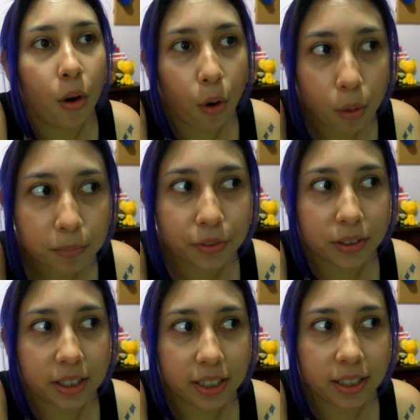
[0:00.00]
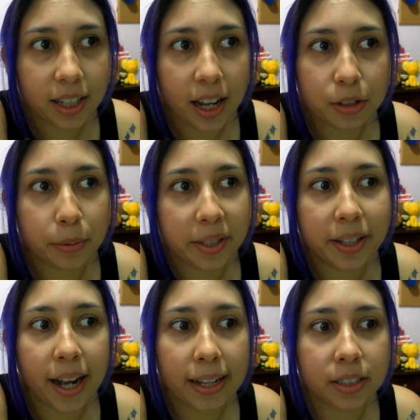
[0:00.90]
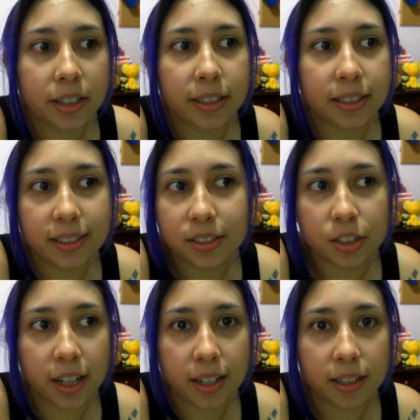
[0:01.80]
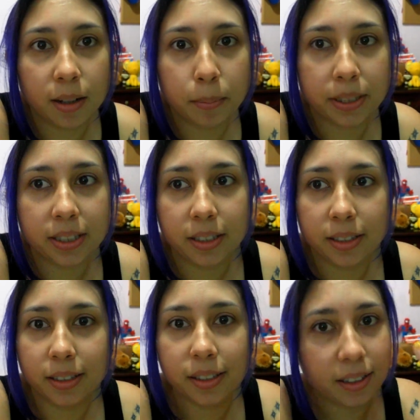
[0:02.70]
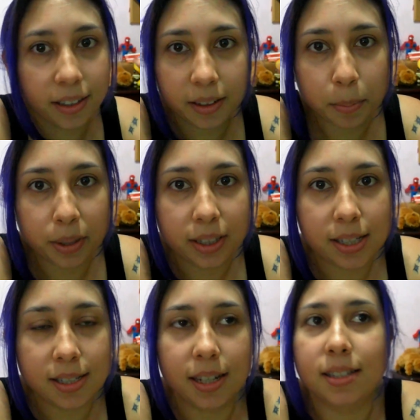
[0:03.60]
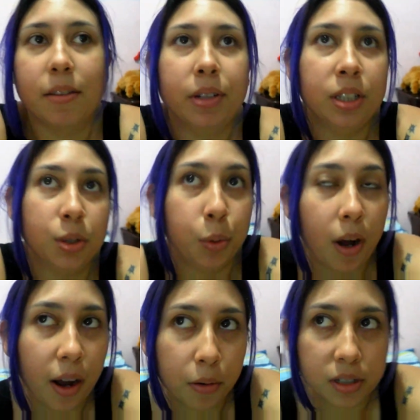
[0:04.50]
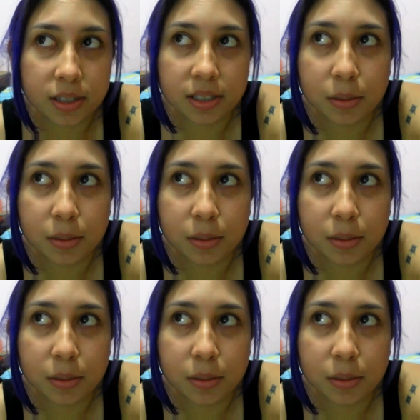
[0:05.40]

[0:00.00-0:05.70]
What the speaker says: Hopefully, I already hired an internet company thingy, but they said 72 hours.